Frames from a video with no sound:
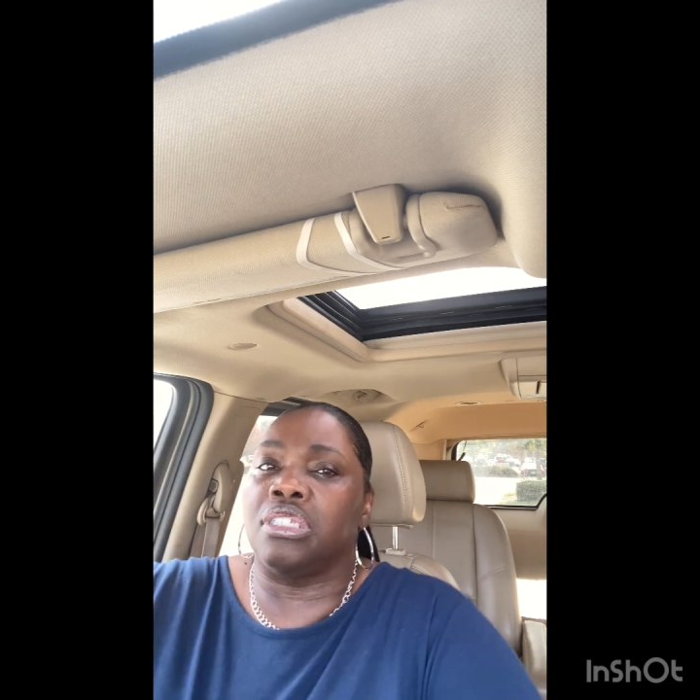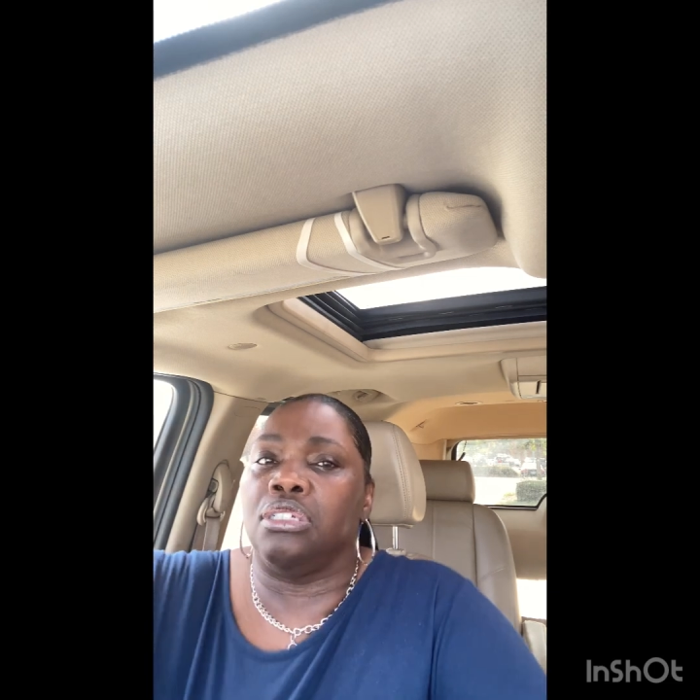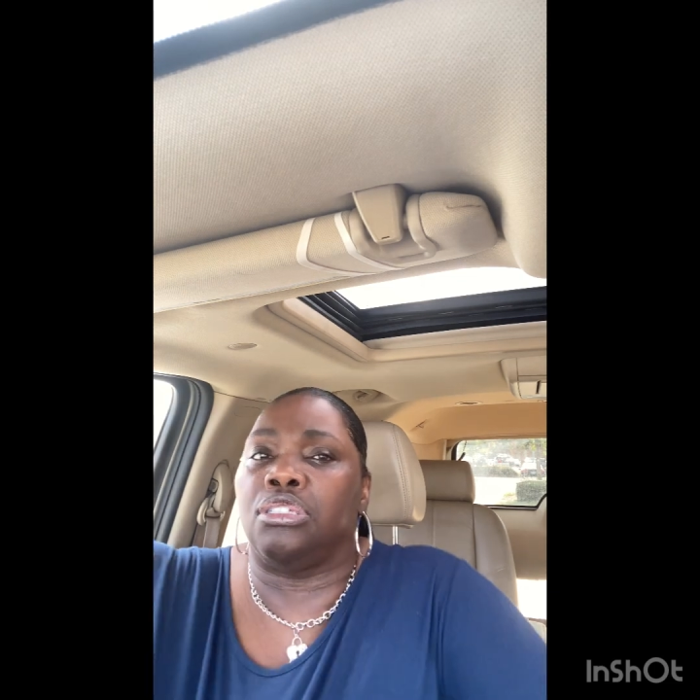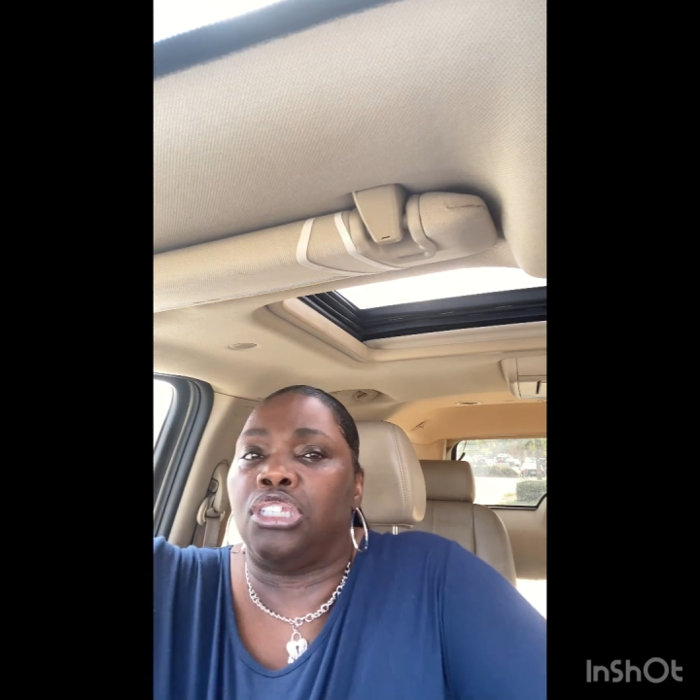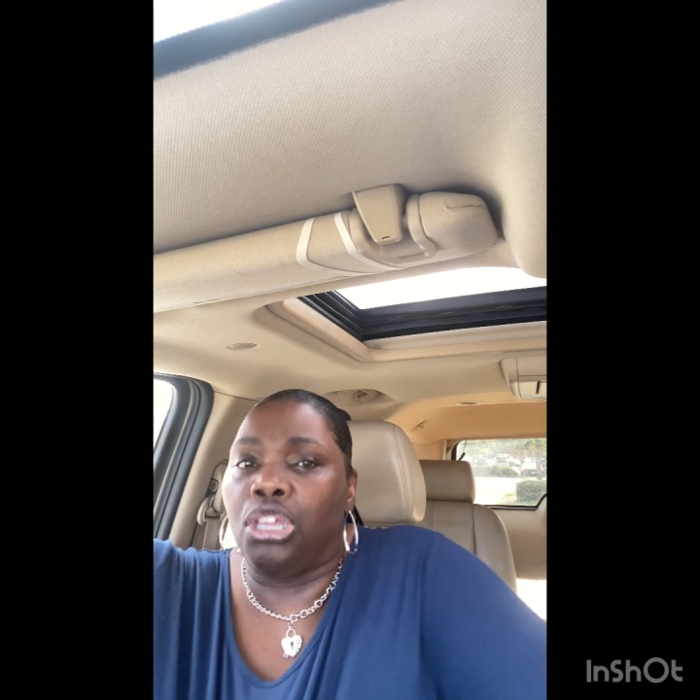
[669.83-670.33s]
to
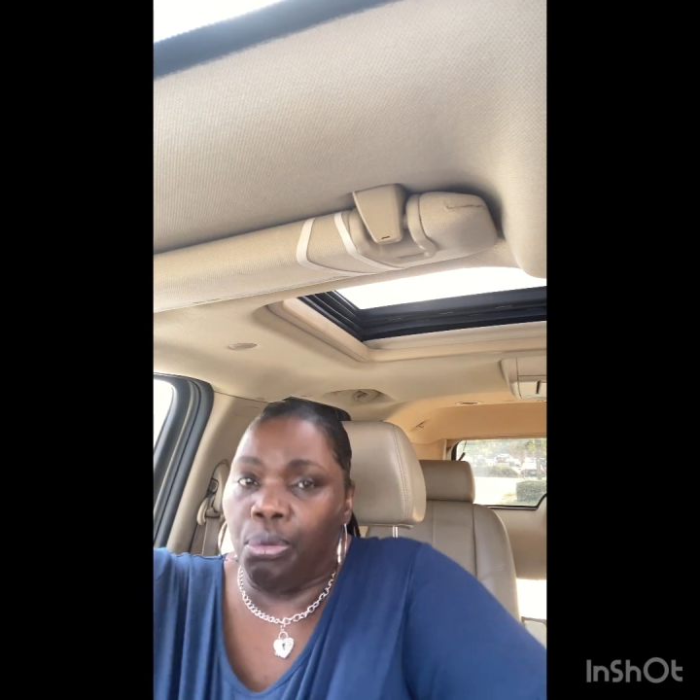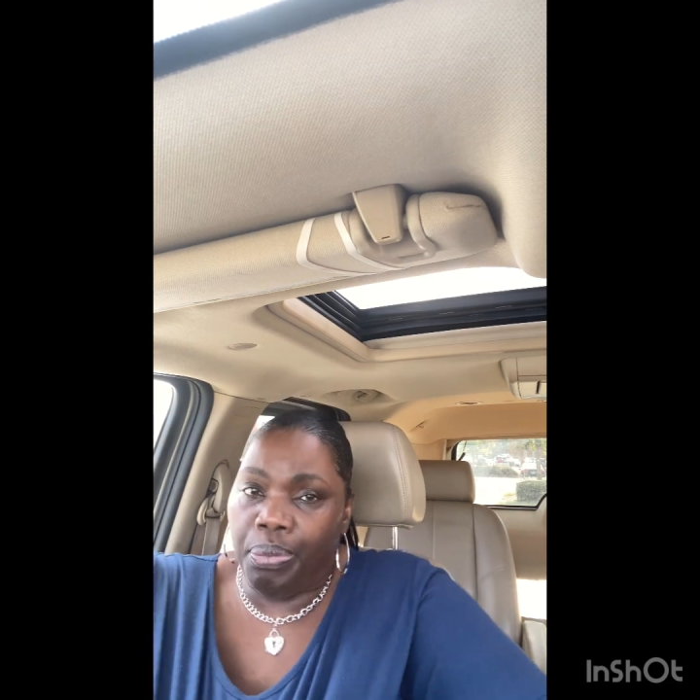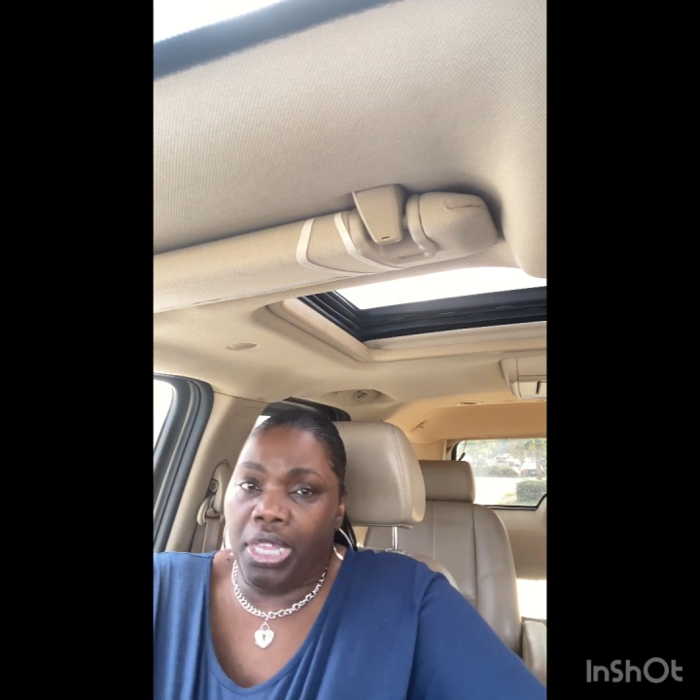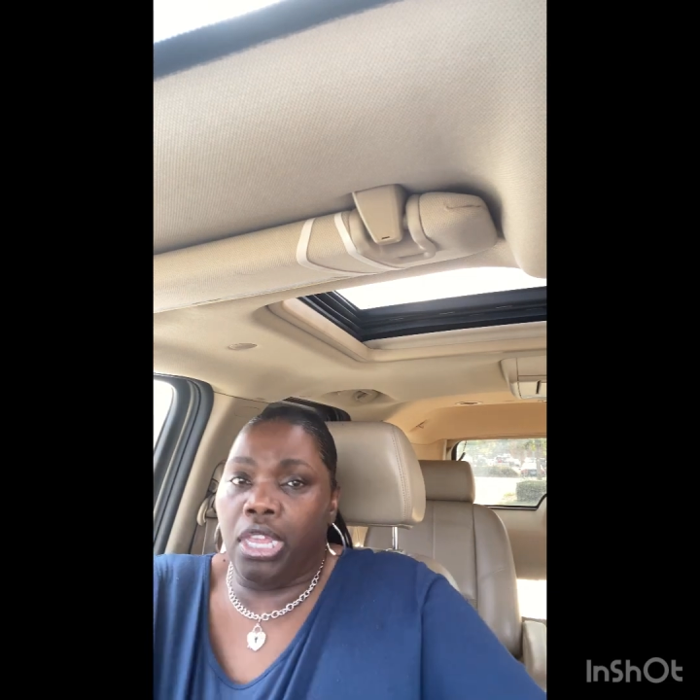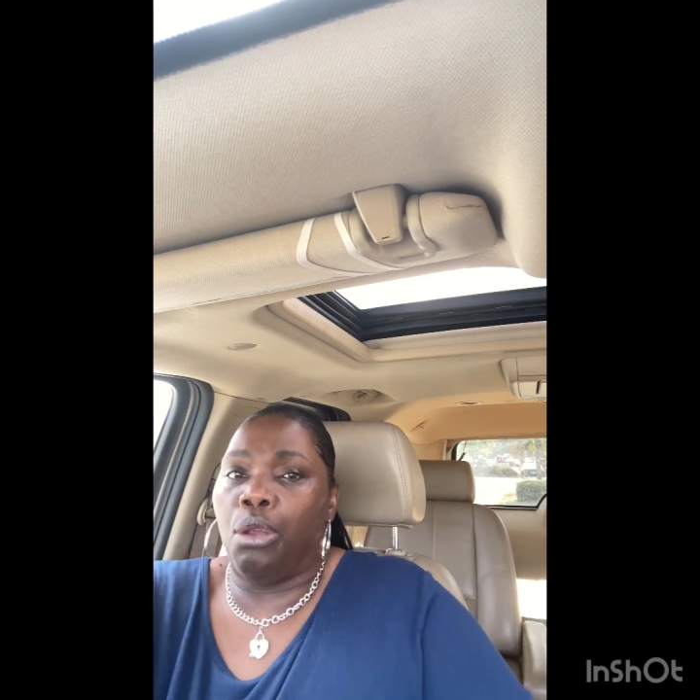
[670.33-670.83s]
still
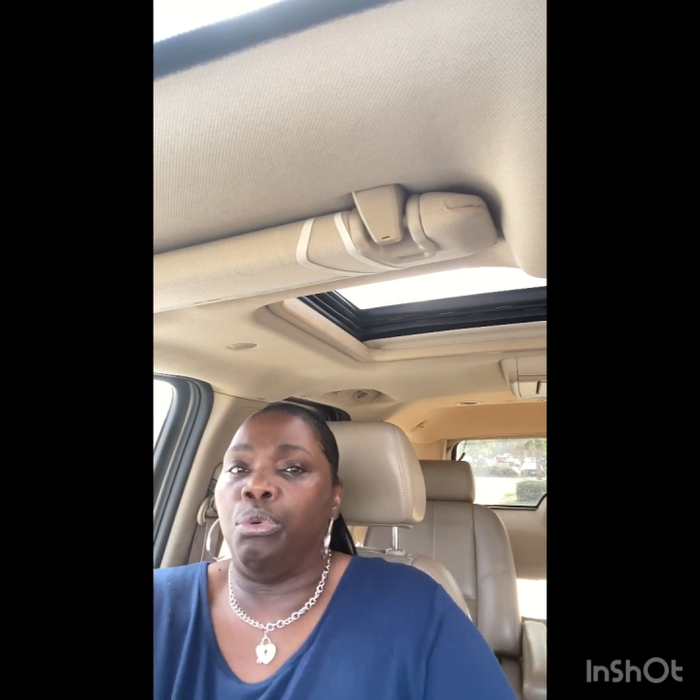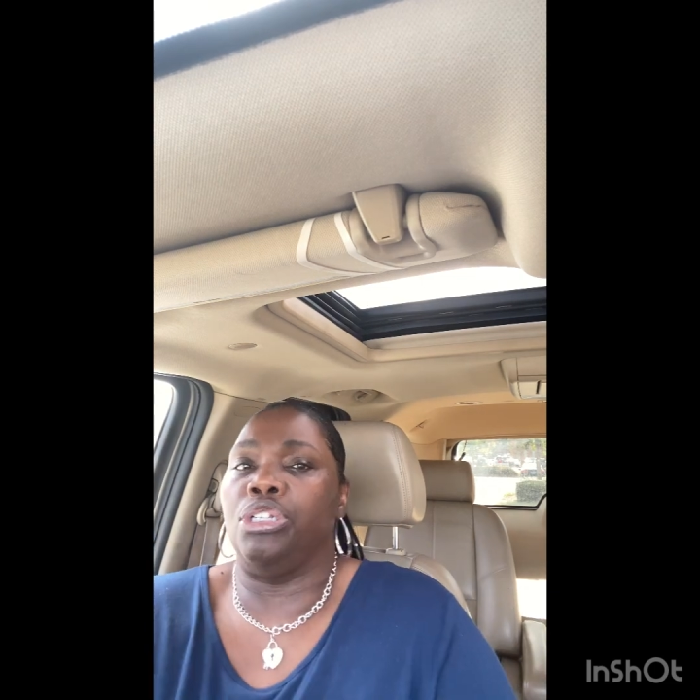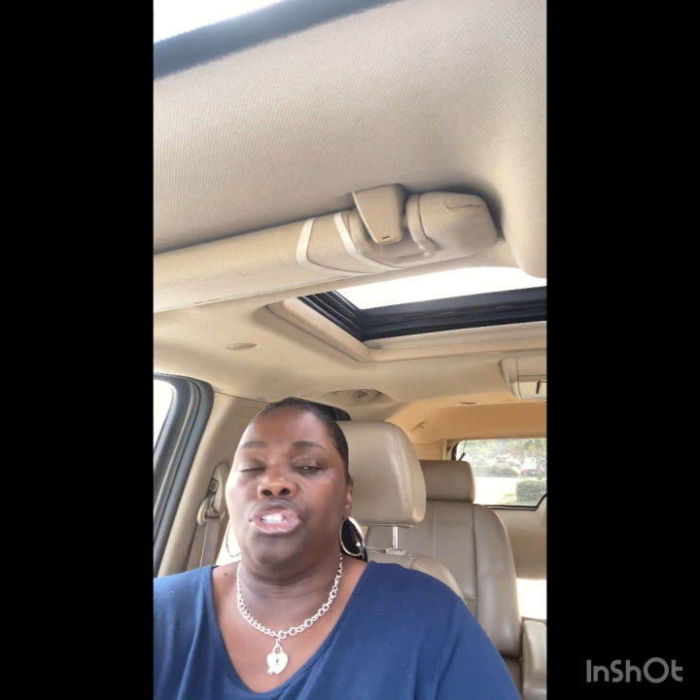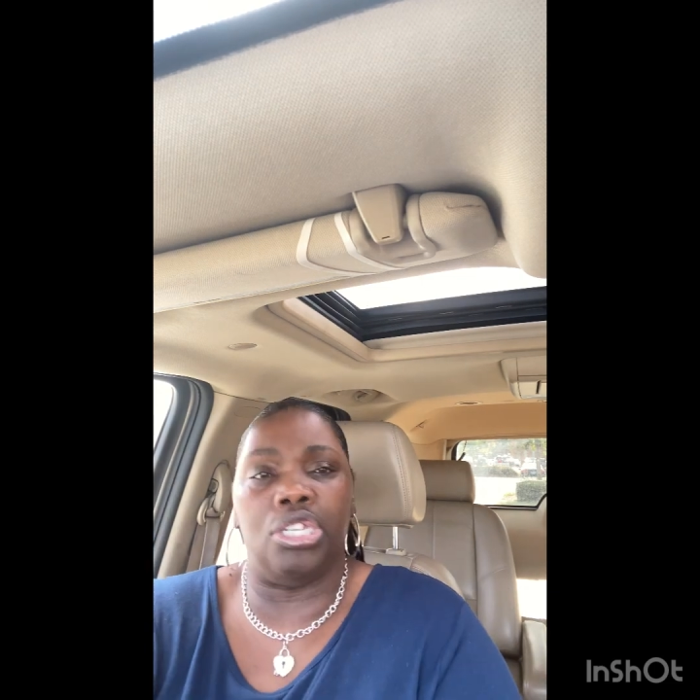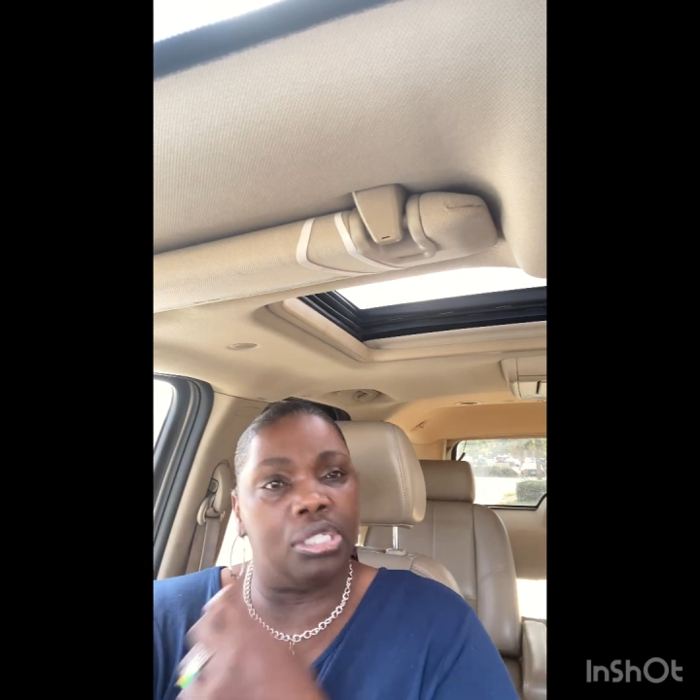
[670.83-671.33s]
be here when
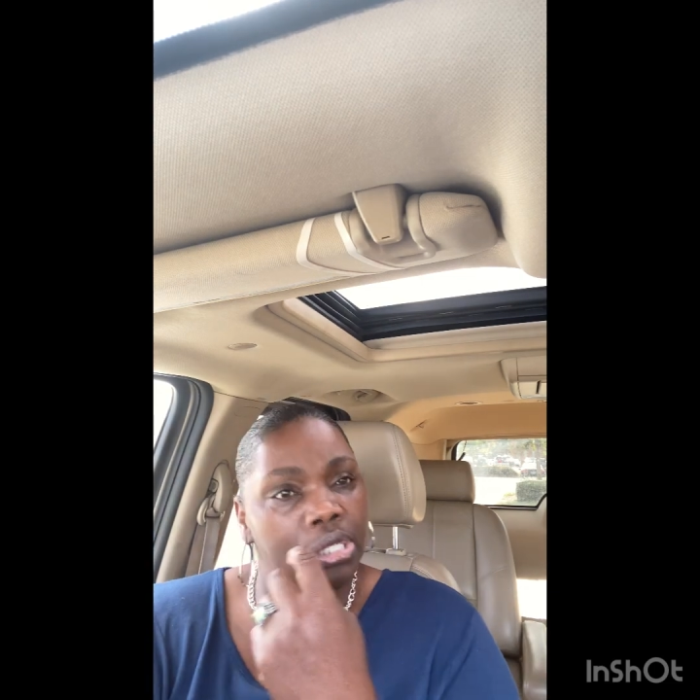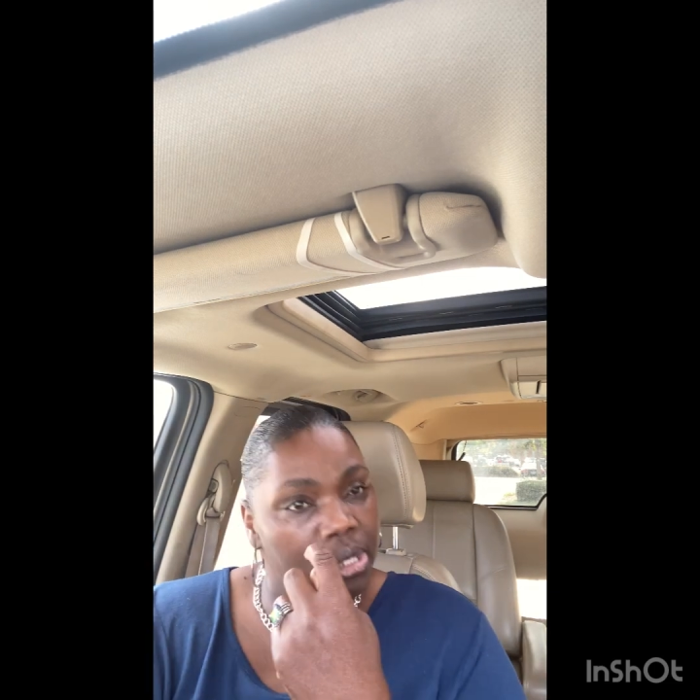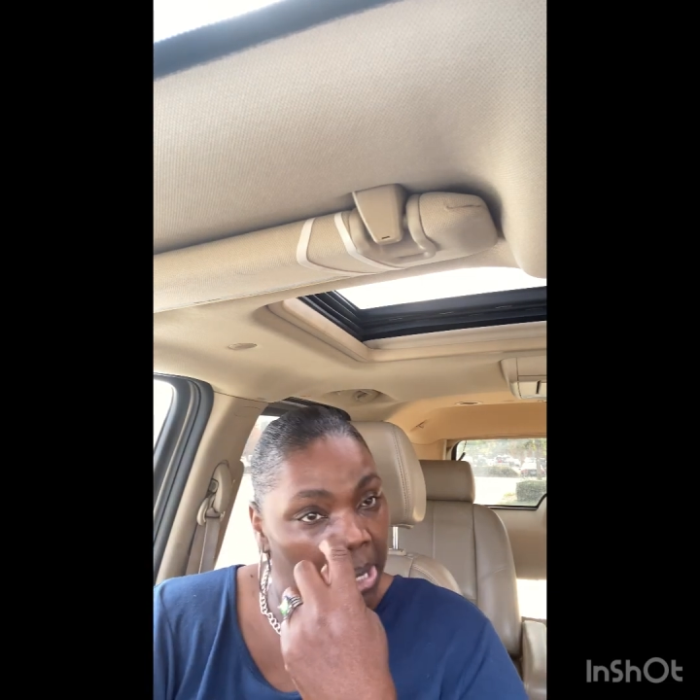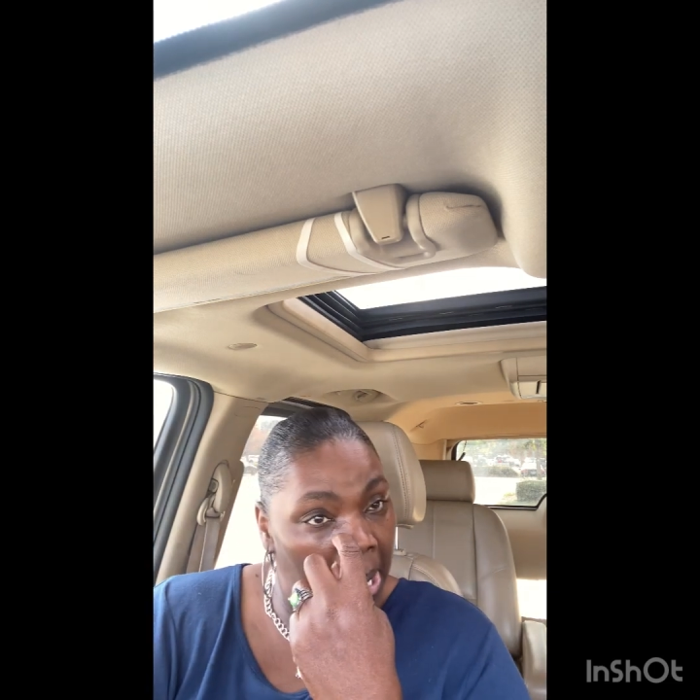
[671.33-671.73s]
Jesus